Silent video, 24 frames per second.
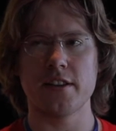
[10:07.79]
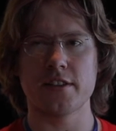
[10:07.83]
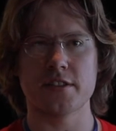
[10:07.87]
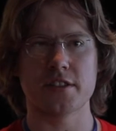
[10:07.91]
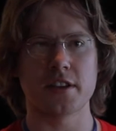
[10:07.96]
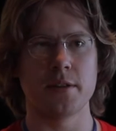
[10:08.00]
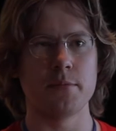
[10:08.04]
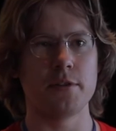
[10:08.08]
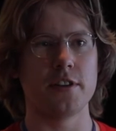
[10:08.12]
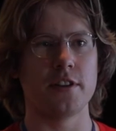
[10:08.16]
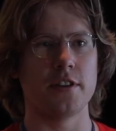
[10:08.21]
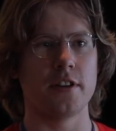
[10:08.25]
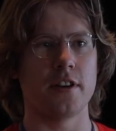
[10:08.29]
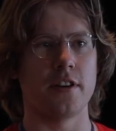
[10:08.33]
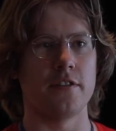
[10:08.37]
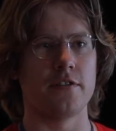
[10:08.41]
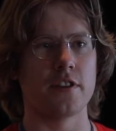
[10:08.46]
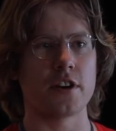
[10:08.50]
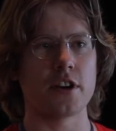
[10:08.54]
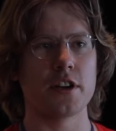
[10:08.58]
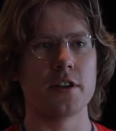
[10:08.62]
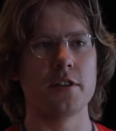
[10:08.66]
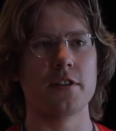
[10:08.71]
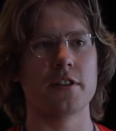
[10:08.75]
this can be a
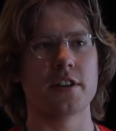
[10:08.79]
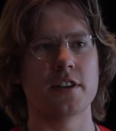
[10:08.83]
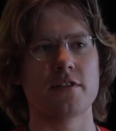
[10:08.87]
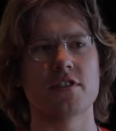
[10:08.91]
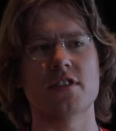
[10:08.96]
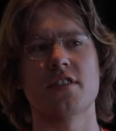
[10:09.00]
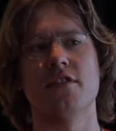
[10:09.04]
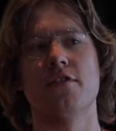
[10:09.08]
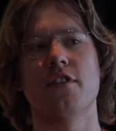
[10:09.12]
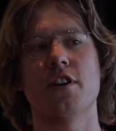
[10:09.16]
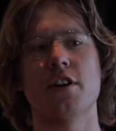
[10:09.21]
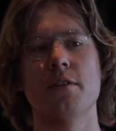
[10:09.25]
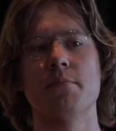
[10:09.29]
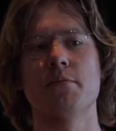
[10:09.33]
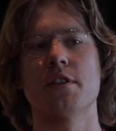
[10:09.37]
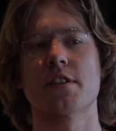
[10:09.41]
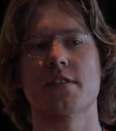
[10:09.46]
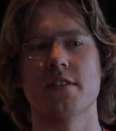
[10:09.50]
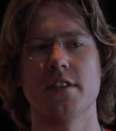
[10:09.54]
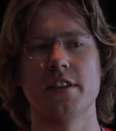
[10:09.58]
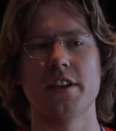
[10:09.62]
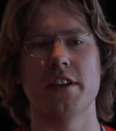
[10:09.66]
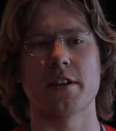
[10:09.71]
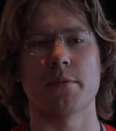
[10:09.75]
very give us a very
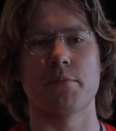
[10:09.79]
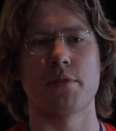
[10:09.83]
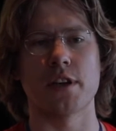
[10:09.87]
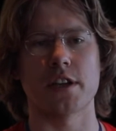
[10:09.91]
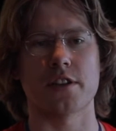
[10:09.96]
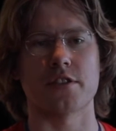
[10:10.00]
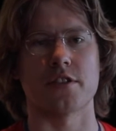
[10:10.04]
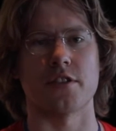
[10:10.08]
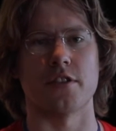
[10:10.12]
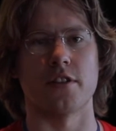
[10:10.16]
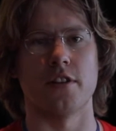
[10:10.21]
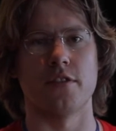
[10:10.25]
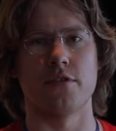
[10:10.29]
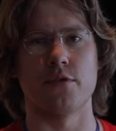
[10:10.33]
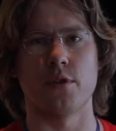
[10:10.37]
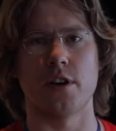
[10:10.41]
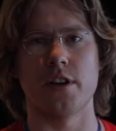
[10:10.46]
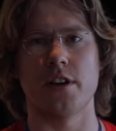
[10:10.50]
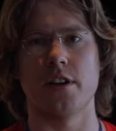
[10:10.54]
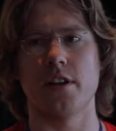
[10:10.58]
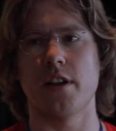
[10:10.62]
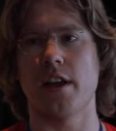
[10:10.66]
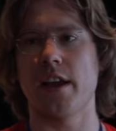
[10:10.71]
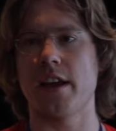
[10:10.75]
misleading picture of
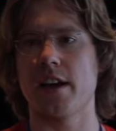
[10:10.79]
what